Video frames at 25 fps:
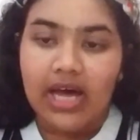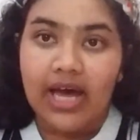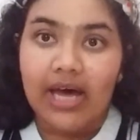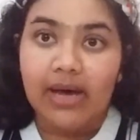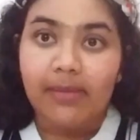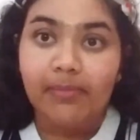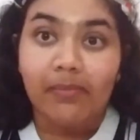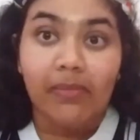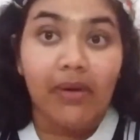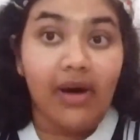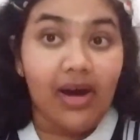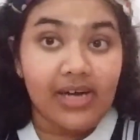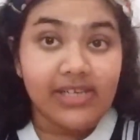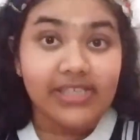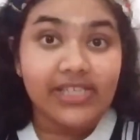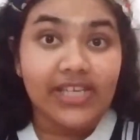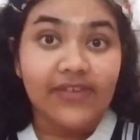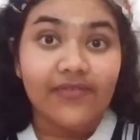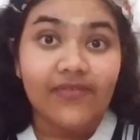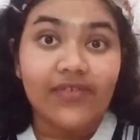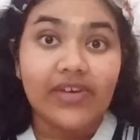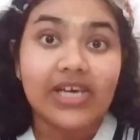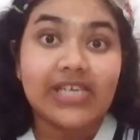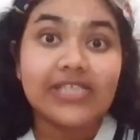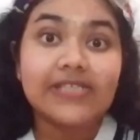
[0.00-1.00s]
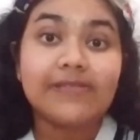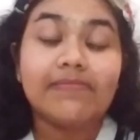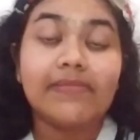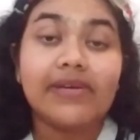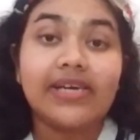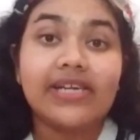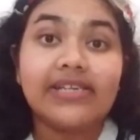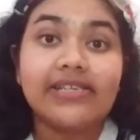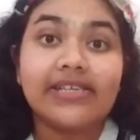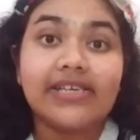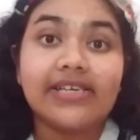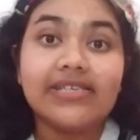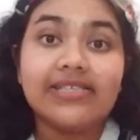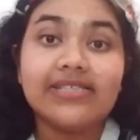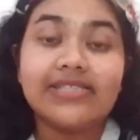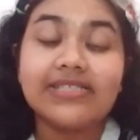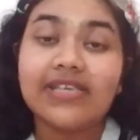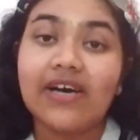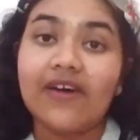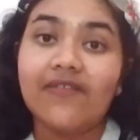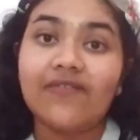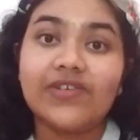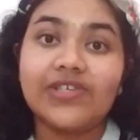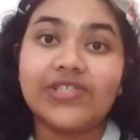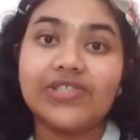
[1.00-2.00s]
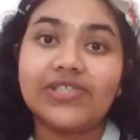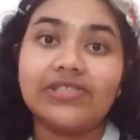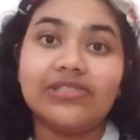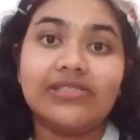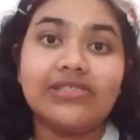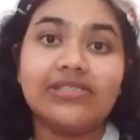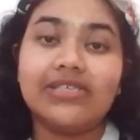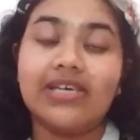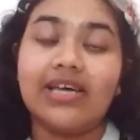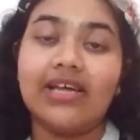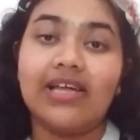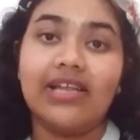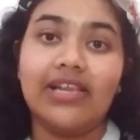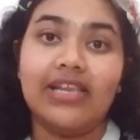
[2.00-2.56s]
but if he has maintained sufficient